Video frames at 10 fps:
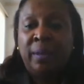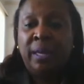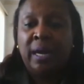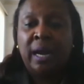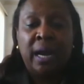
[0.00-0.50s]

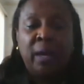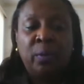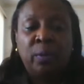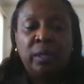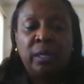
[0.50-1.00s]
me. I
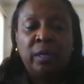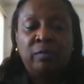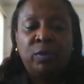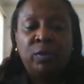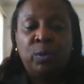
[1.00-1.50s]
will
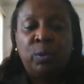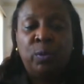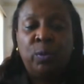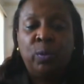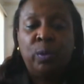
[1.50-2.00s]
give
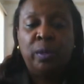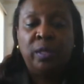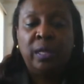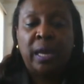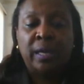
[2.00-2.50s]
you
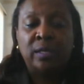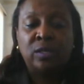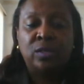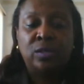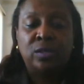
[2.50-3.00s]
the
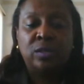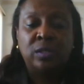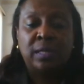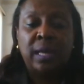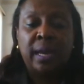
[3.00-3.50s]
answers
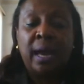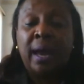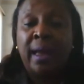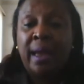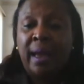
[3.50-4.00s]
that
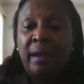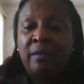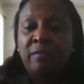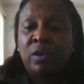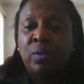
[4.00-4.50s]
I
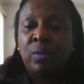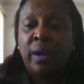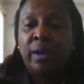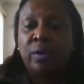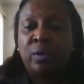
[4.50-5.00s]
have
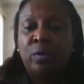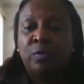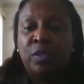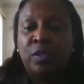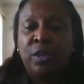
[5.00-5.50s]
acquired
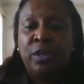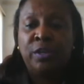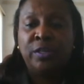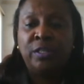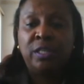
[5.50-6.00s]
over the
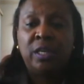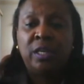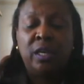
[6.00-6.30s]
years